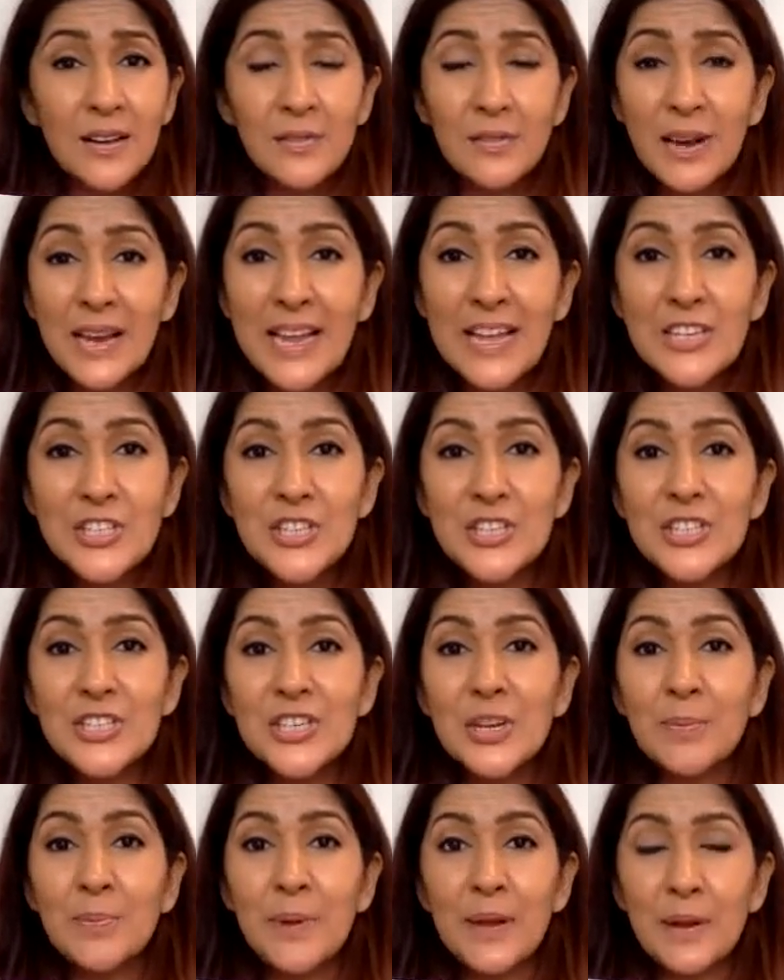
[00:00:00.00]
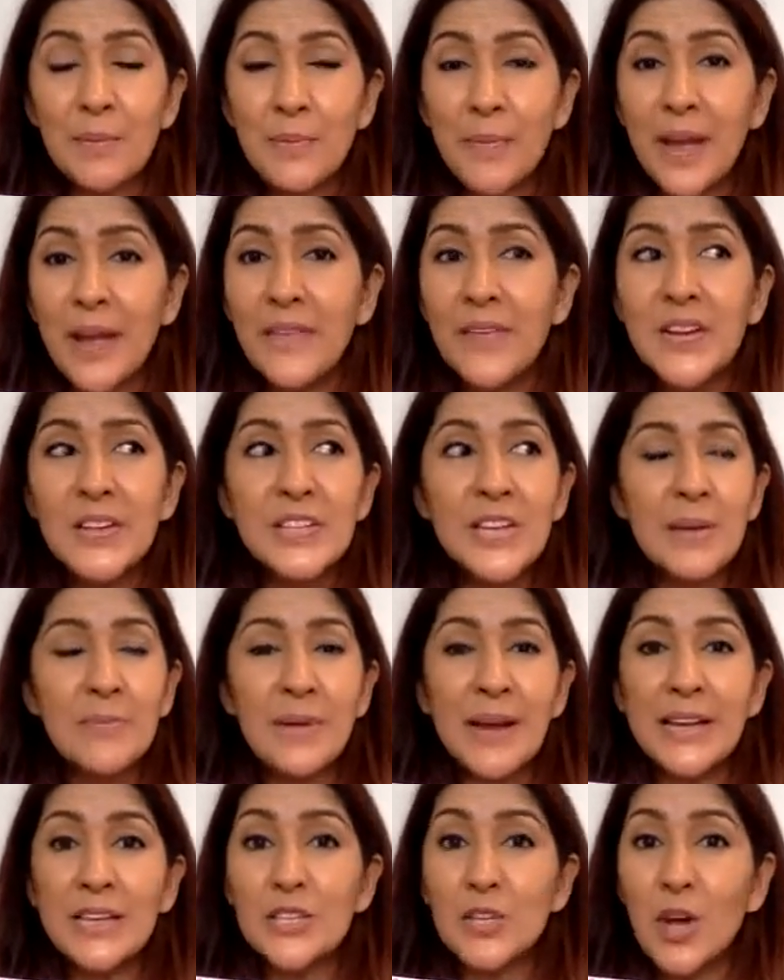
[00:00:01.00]
relationship in a marriage?
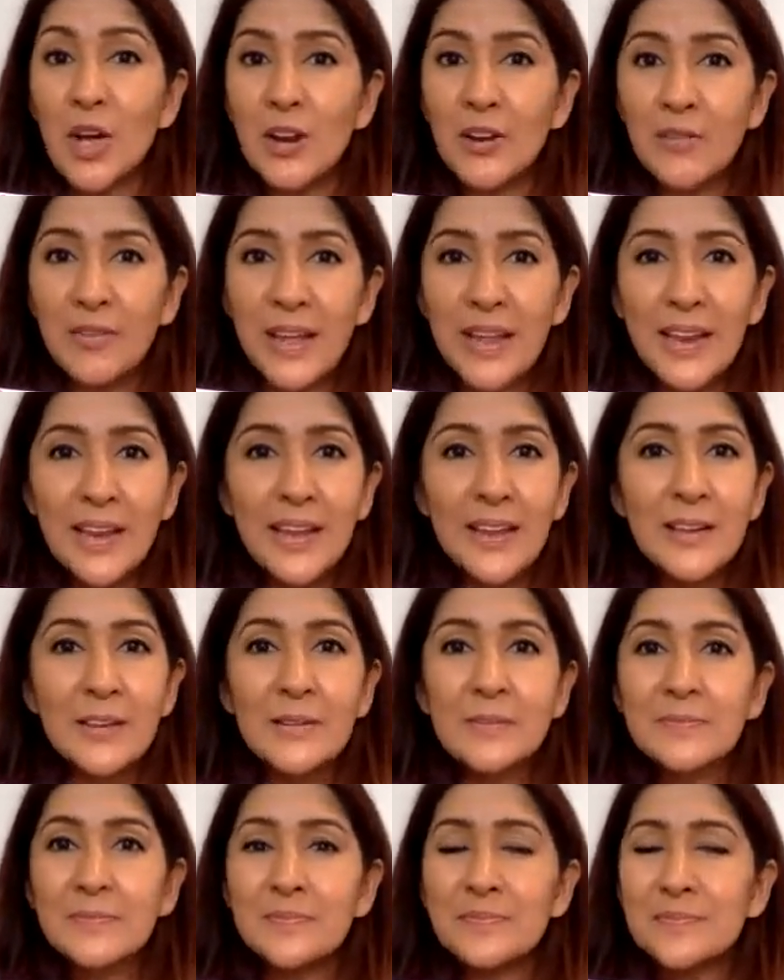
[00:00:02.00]
Am I tolerating